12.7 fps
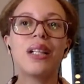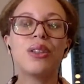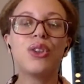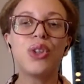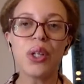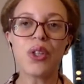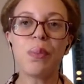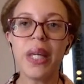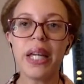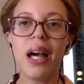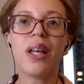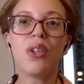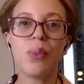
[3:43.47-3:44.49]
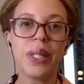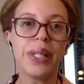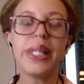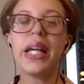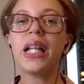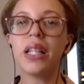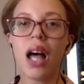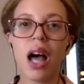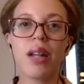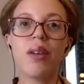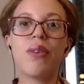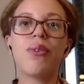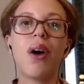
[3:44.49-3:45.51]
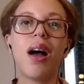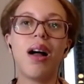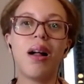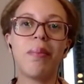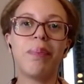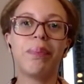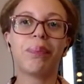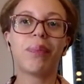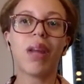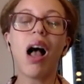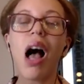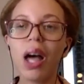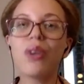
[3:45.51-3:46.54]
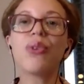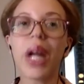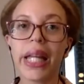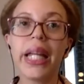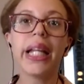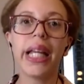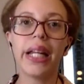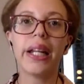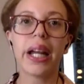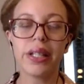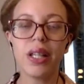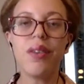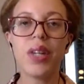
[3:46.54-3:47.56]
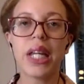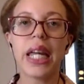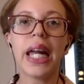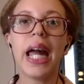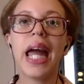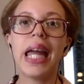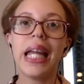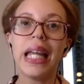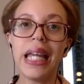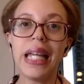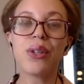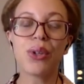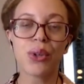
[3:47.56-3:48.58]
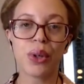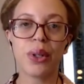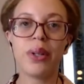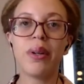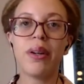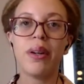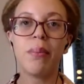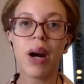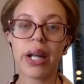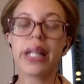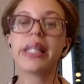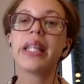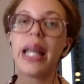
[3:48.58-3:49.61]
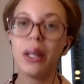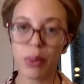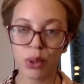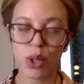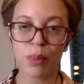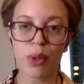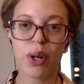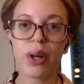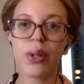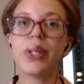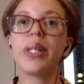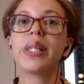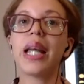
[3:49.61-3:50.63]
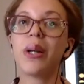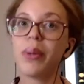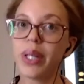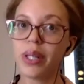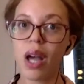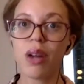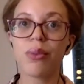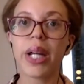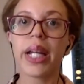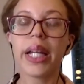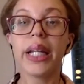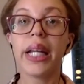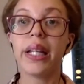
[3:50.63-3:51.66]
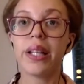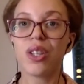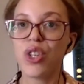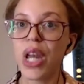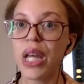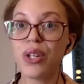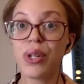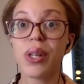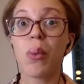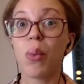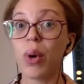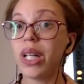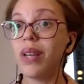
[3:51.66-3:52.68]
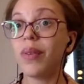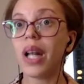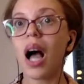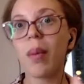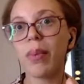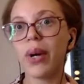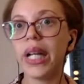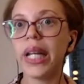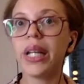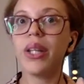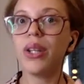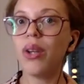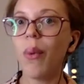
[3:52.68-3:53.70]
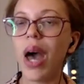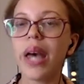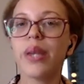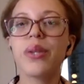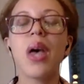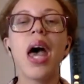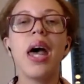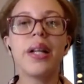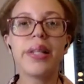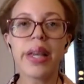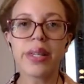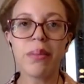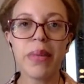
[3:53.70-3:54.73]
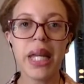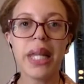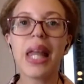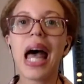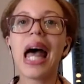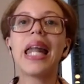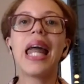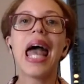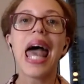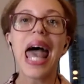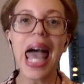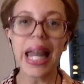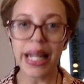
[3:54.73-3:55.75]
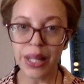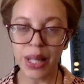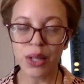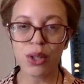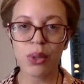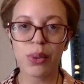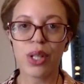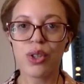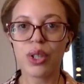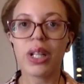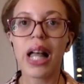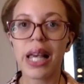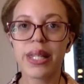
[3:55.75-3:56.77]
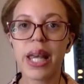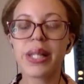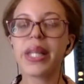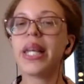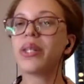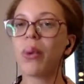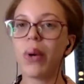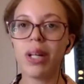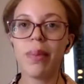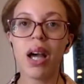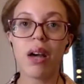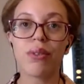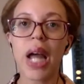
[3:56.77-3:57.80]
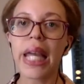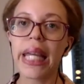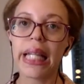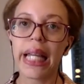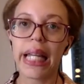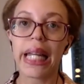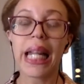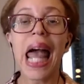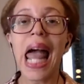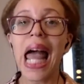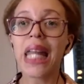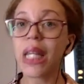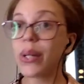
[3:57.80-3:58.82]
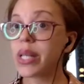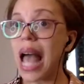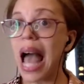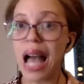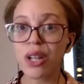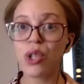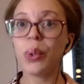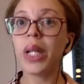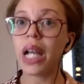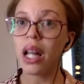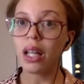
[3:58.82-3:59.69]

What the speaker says: just because we see a lot of unregulated activity in certain markets, like with cryptocurrencies, like with these unregulated exchanges that weren't even operating in the US, doesn't mean that anything to do with digital assets is going to be unregulated. And there is actually a